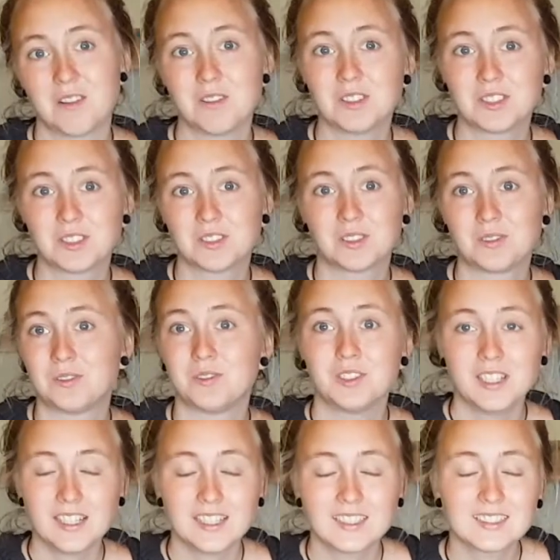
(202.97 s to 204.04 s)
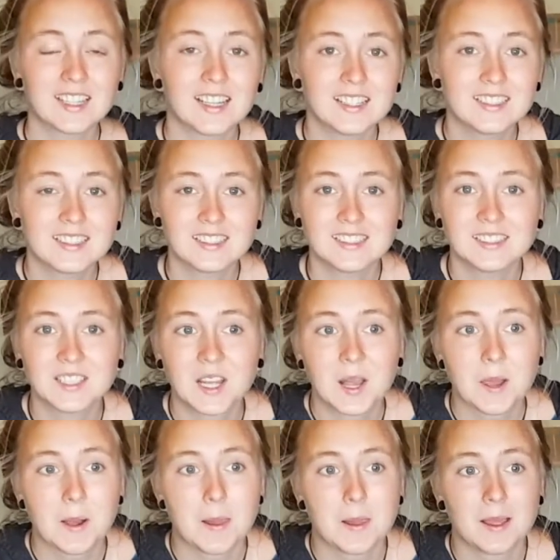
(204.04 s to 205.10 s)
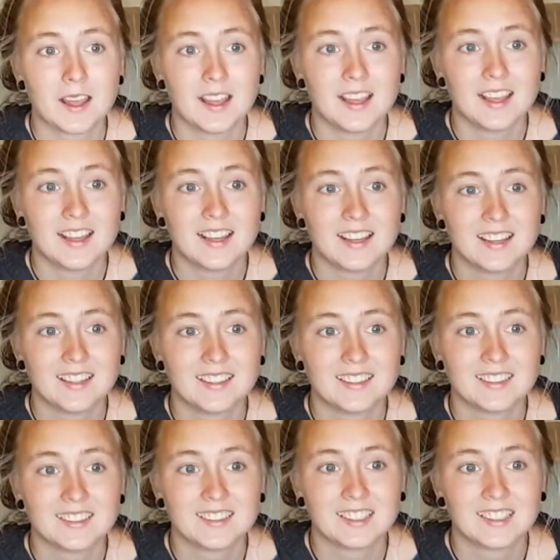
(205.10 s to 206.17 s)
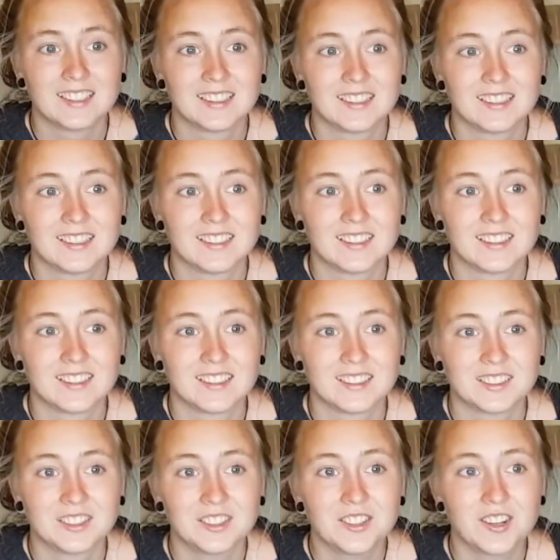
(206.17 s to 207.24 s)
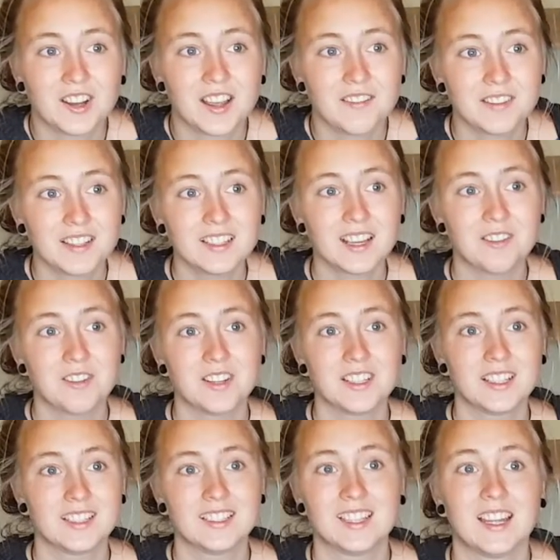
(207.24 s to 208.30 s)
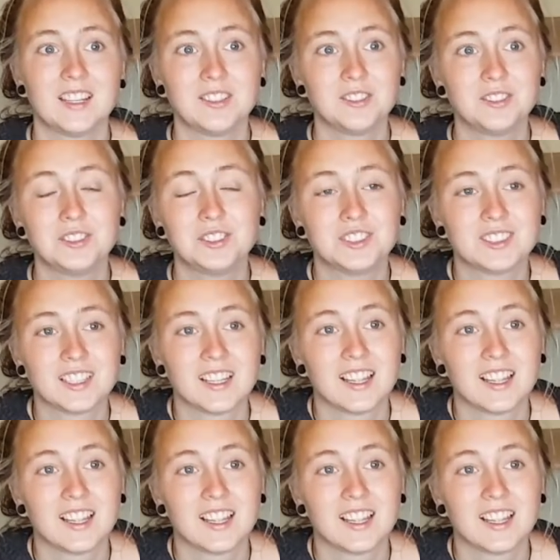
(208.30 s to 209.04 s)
was really excited, and you know, I think I want to get tattoos